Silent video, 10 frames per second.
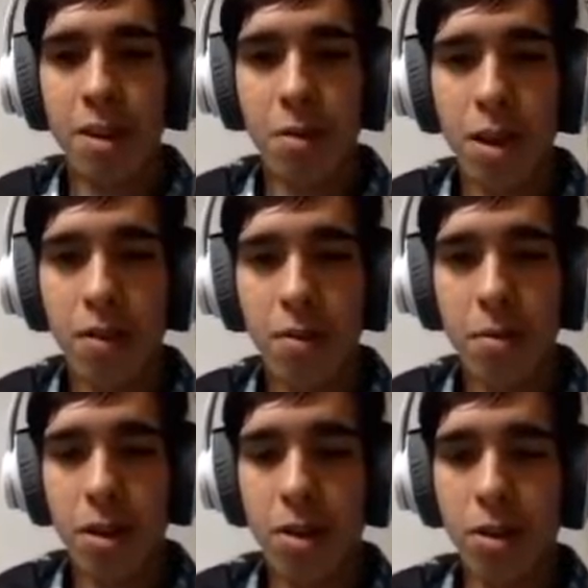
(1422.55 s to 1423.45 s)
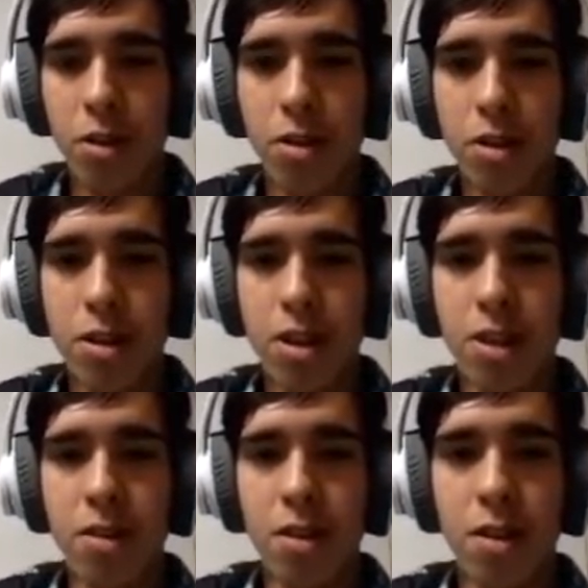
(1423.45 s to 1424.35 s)
We have to make sure that
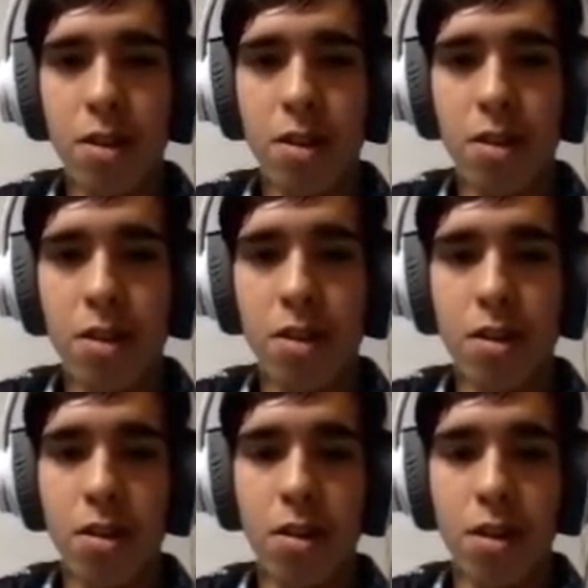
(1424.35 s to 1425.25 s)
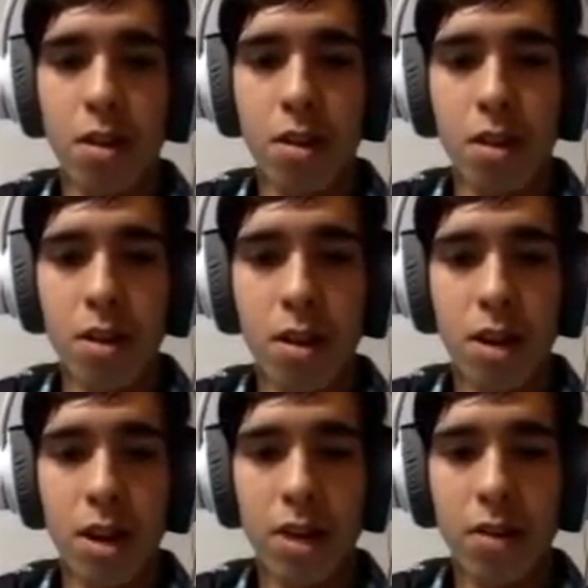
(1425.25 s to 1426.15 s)
these are
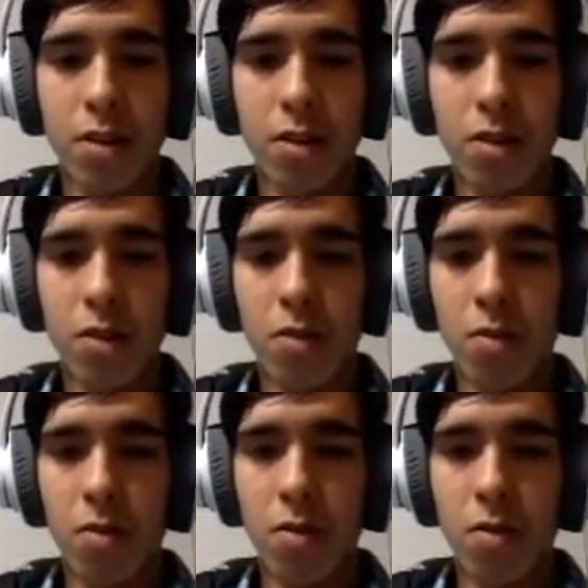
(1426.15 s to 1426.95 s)
like so.